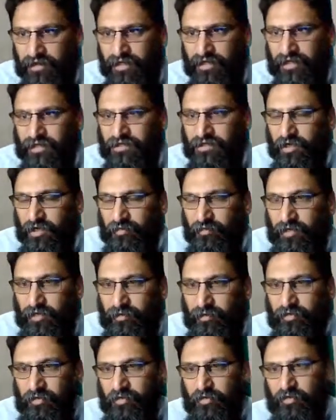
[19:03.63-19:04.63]
There's a lot of
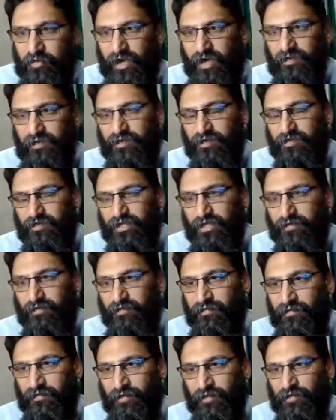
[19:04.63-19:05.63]
people who grind their
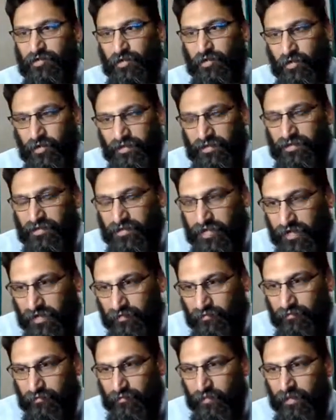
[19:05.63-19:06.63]
teeth during the
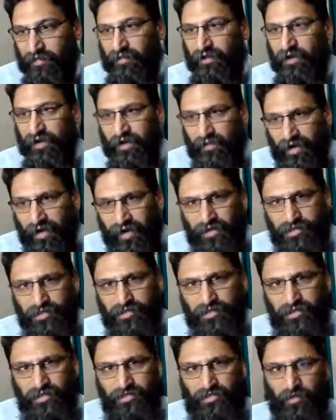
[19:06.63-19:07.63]
day when they are
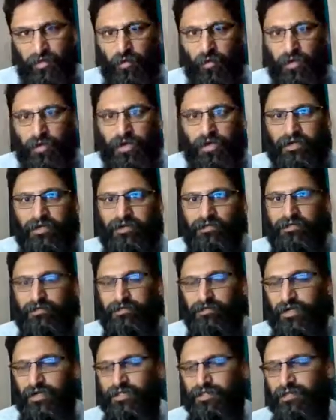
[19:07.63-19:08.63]
anxious or worried and
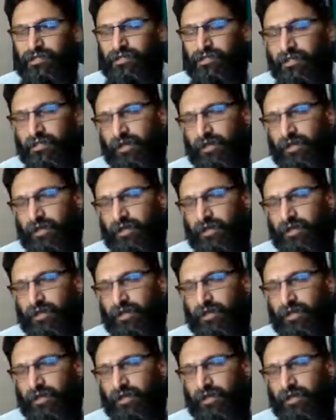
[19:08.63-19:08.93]
stressed,